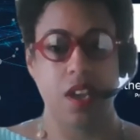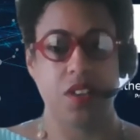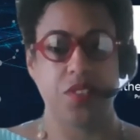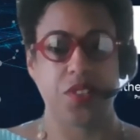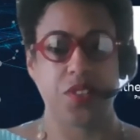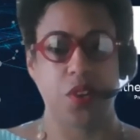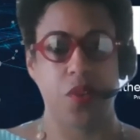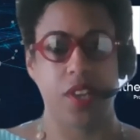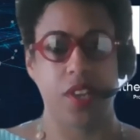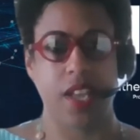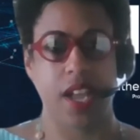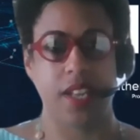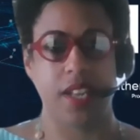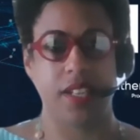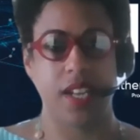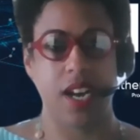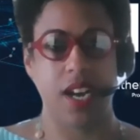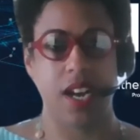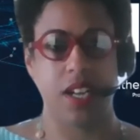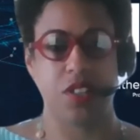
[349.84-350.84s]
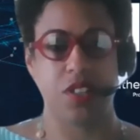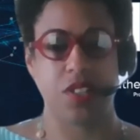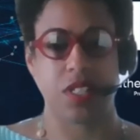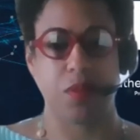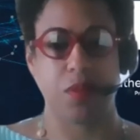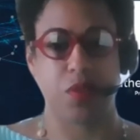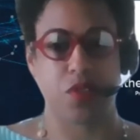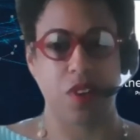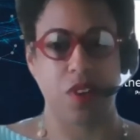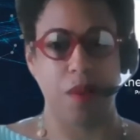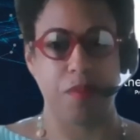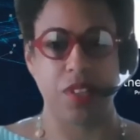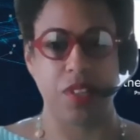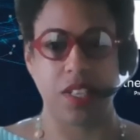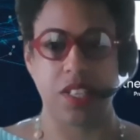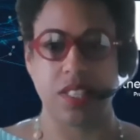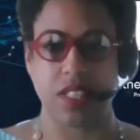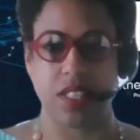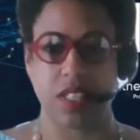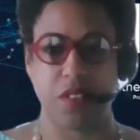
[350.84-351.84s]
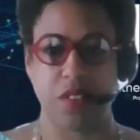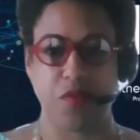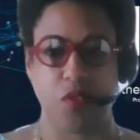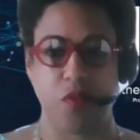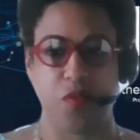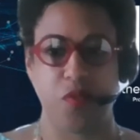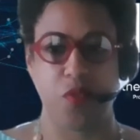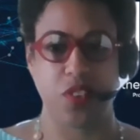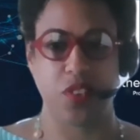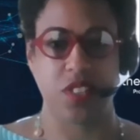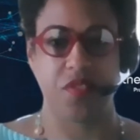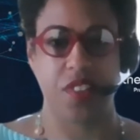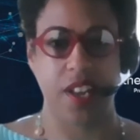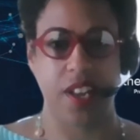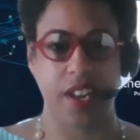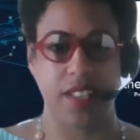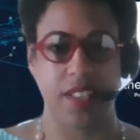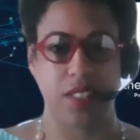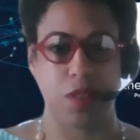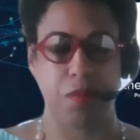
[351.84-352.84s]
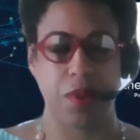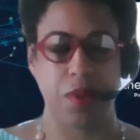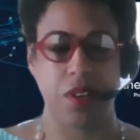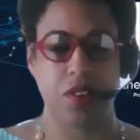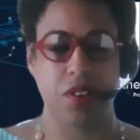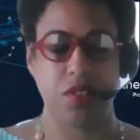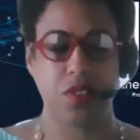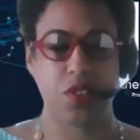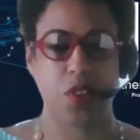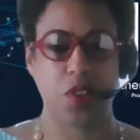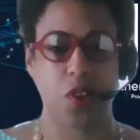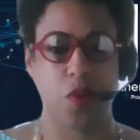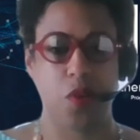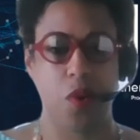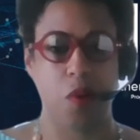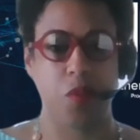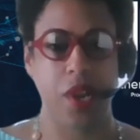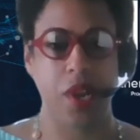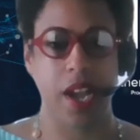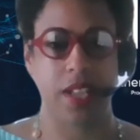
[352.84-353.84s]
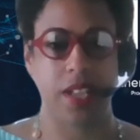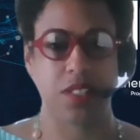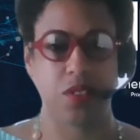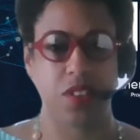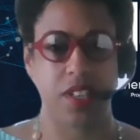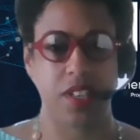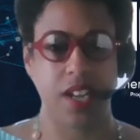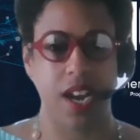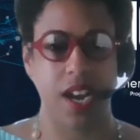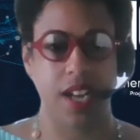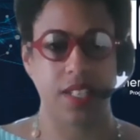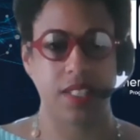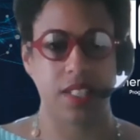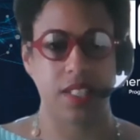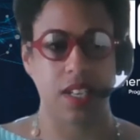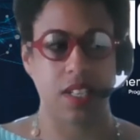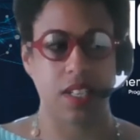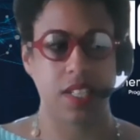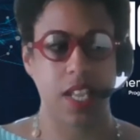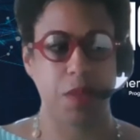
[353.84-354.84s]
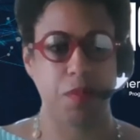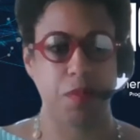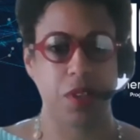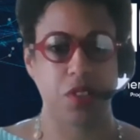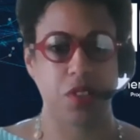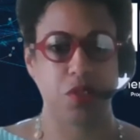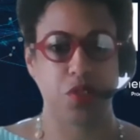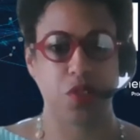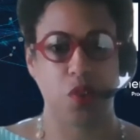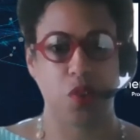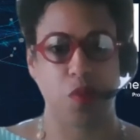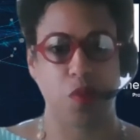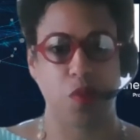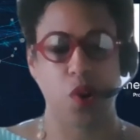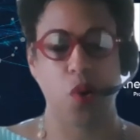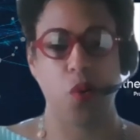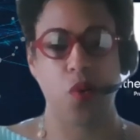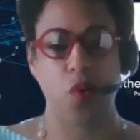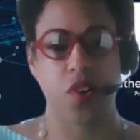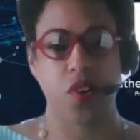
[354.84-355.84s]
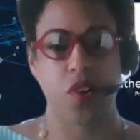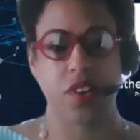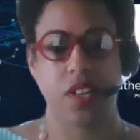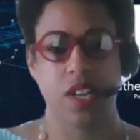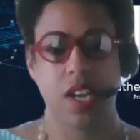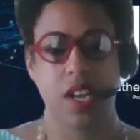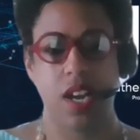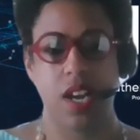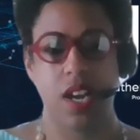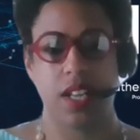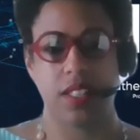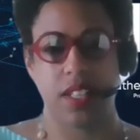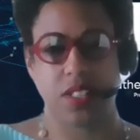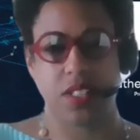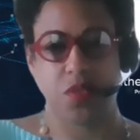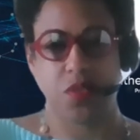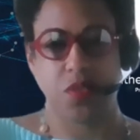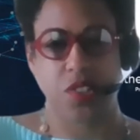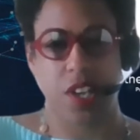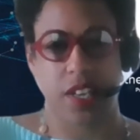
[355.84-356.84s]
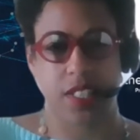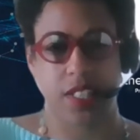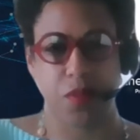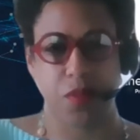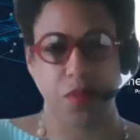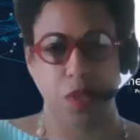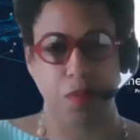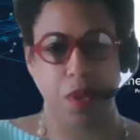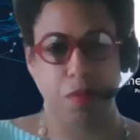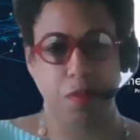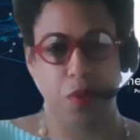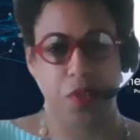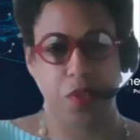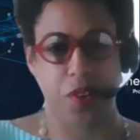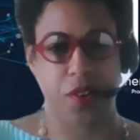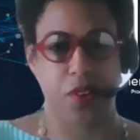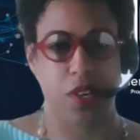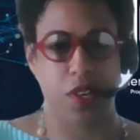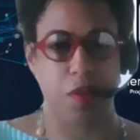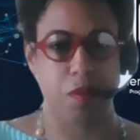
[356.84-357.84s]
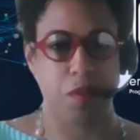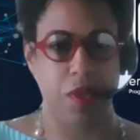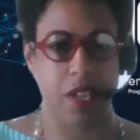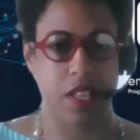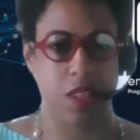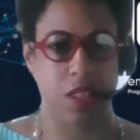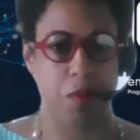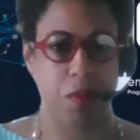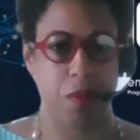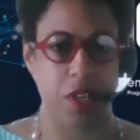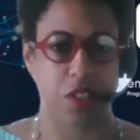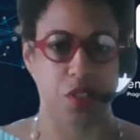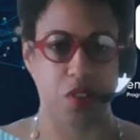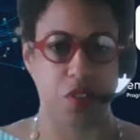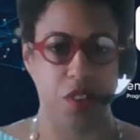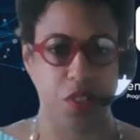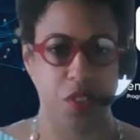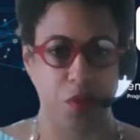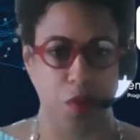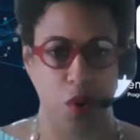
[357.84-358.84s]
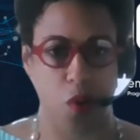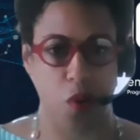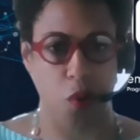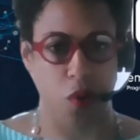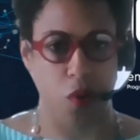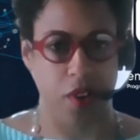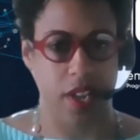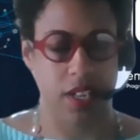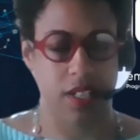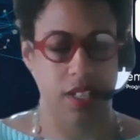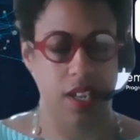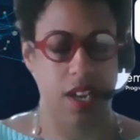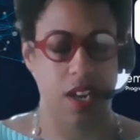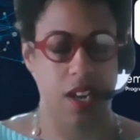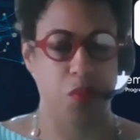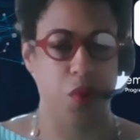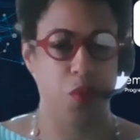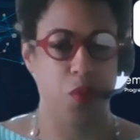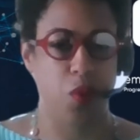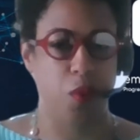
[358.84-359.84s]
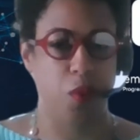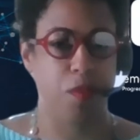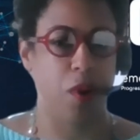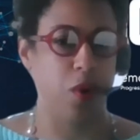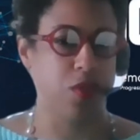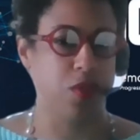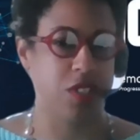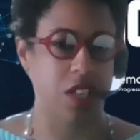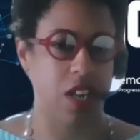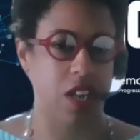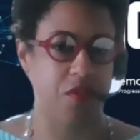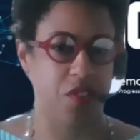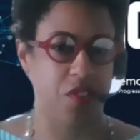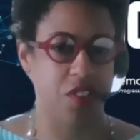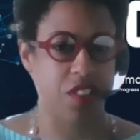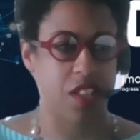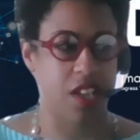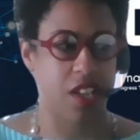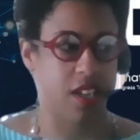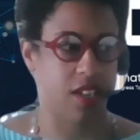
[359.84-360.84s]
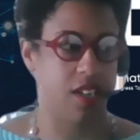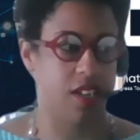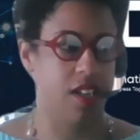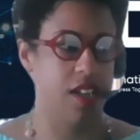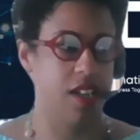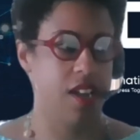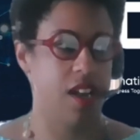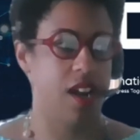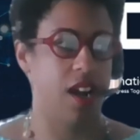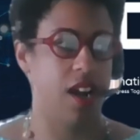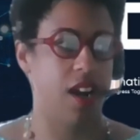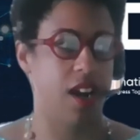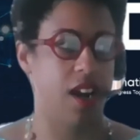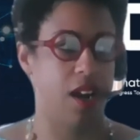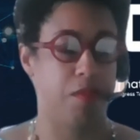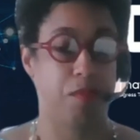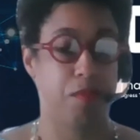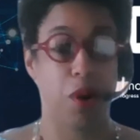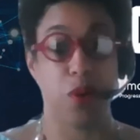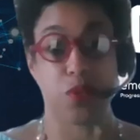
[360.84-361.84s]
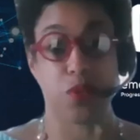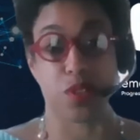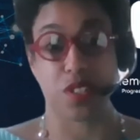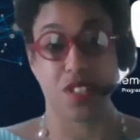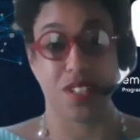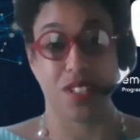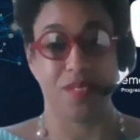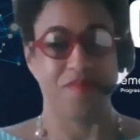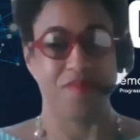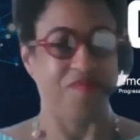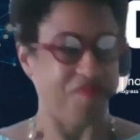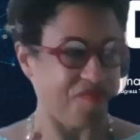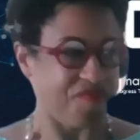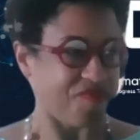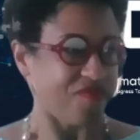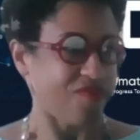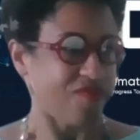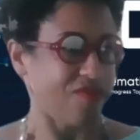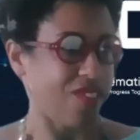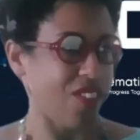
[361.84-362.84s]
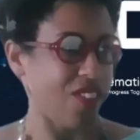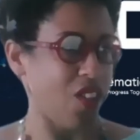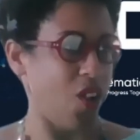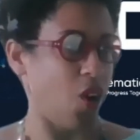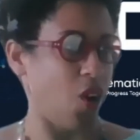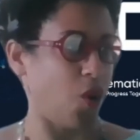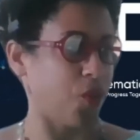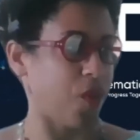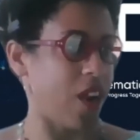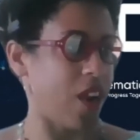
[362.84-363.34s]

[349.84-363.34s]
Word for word: So again, uh, someone dropped the consent form for us if that hasn't appeared. So uh, we ask you to not uh, take pictures or record unless you've checked in with the people that are gonna be in the picture and the recording. Uh, we will post everything post. All